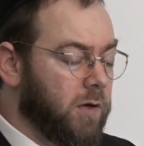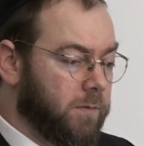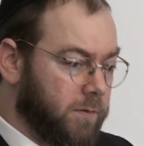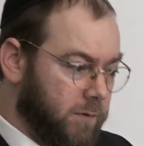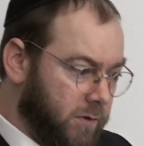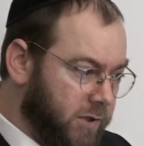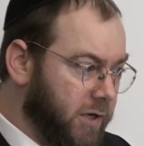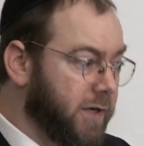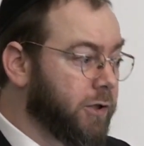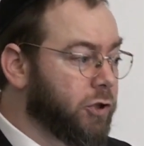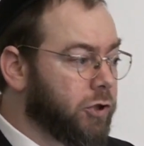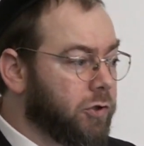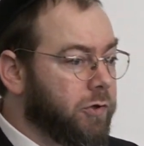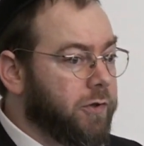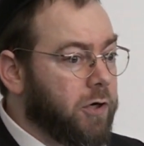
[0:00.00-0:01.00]

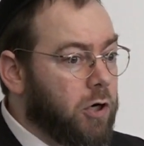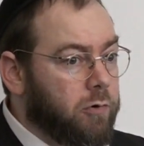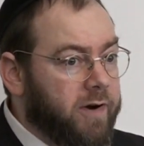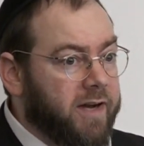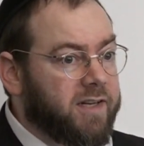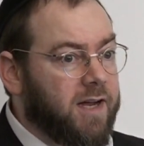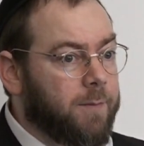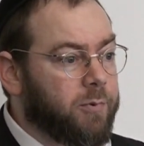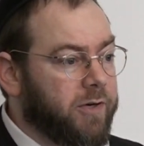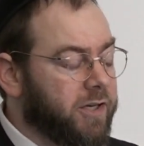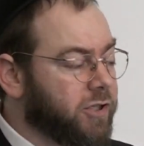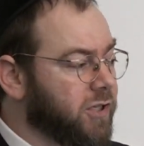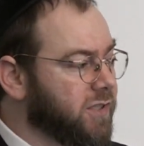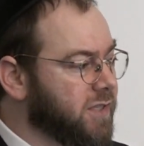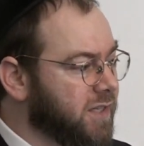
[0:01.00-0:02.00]
ensure the correct
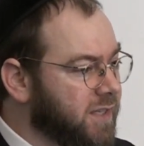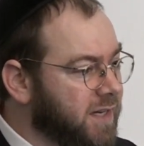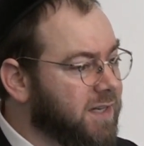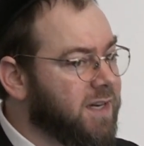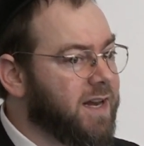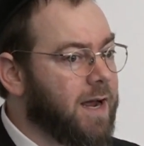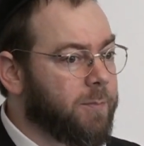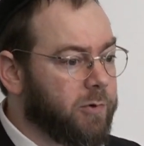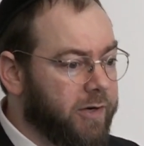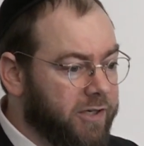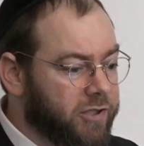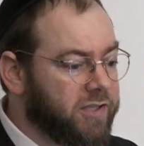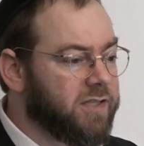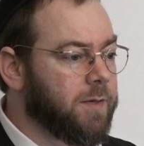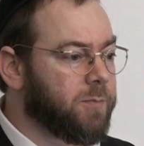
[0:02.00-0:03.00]
operations, the day-to-day
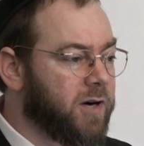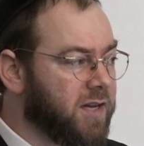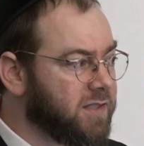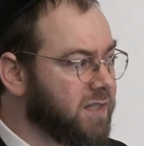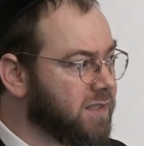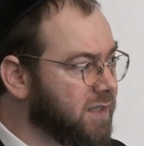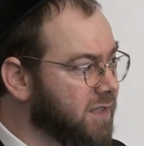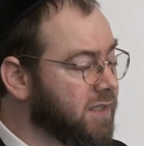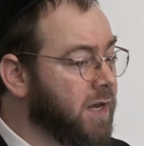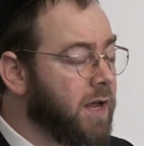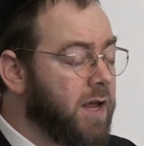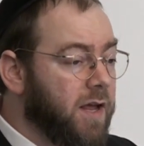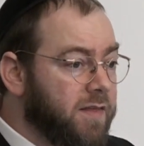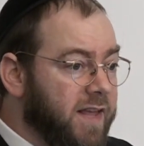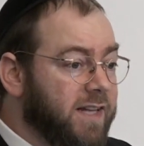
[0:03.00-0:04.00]
operations, the processes.
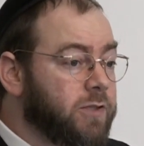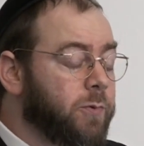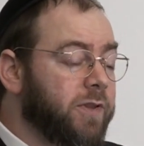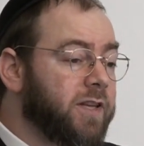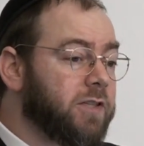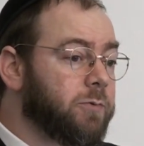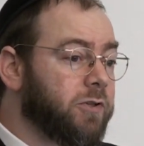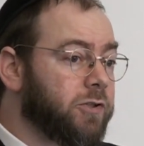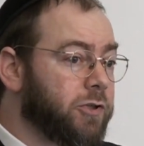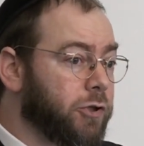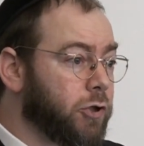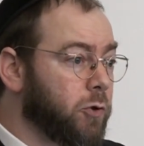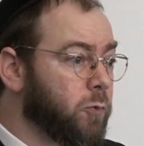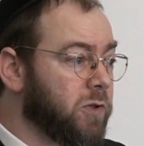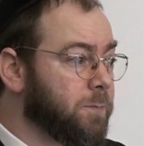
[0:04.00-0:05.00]
That's where this
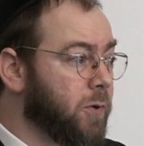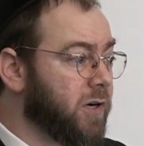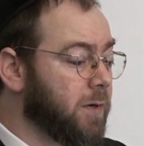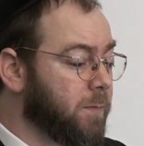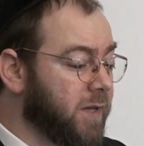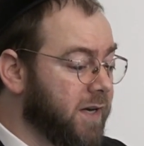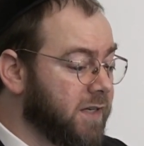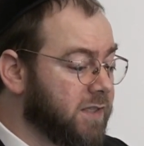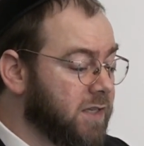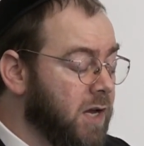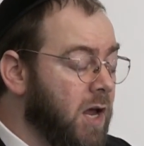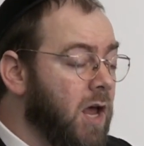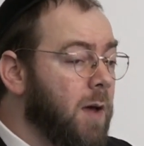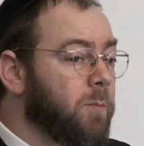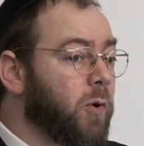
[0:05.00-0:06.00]
restriction was put in place.
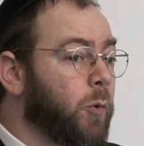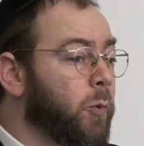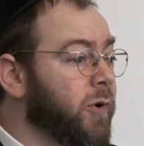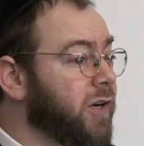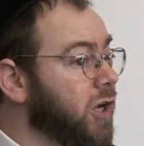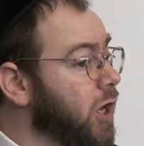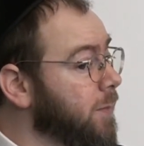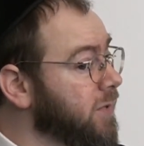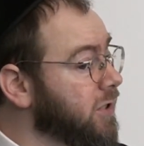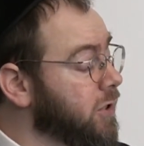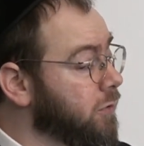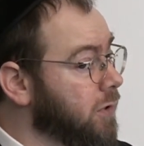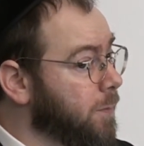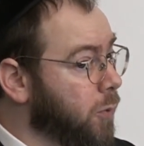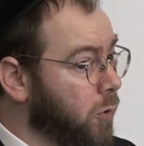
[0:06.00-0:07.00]
But when it comes to
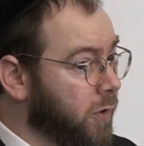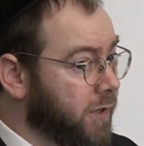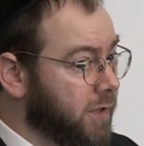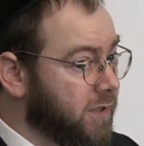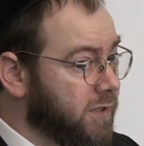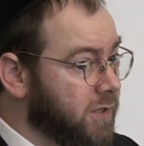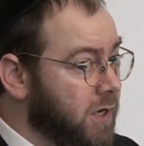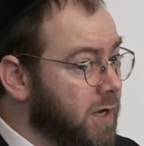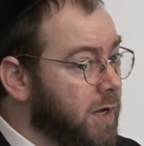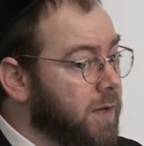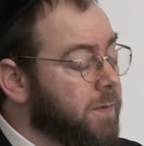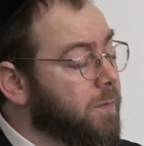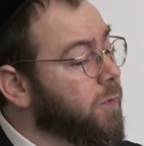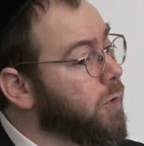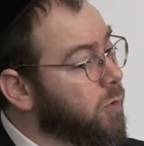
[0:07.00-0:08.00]
reports,
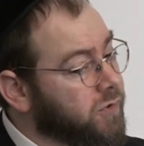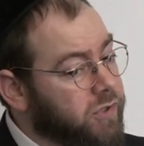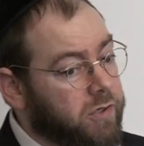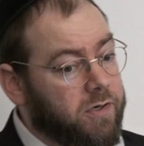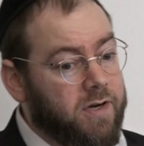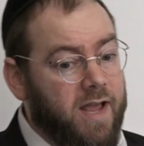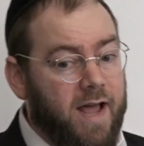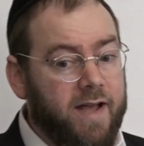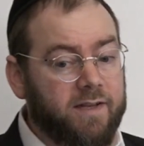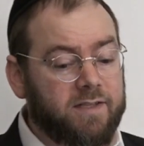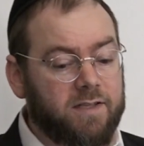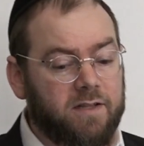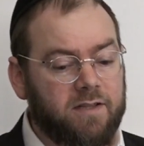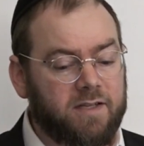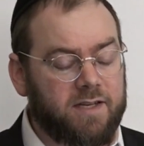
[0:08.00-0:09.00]
those are not
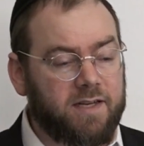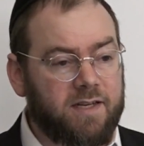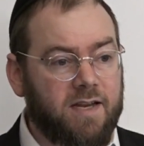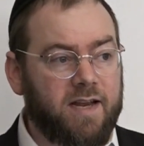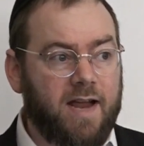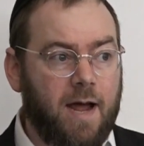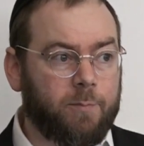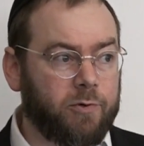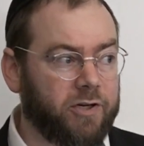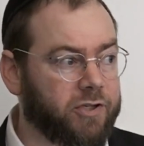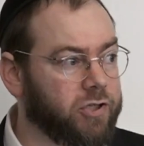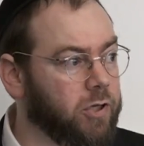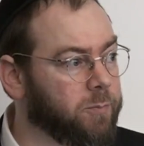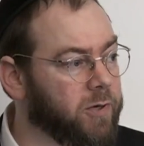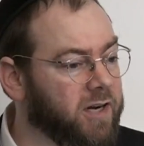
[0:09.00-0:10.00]
the day-to-day
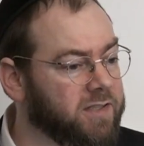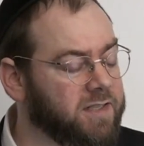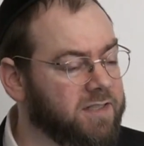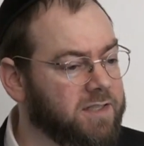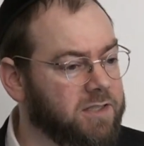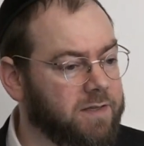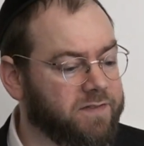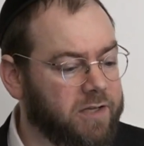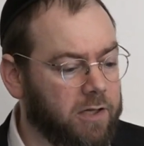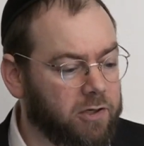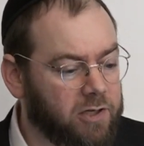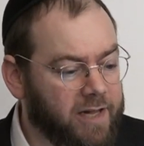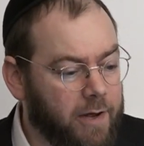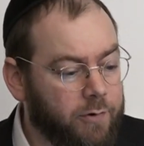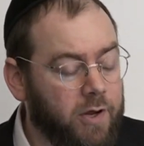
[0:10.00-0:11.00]
operational processes of
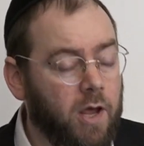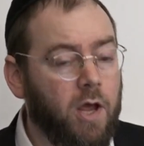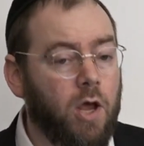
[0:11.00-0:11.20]
Sellercloud.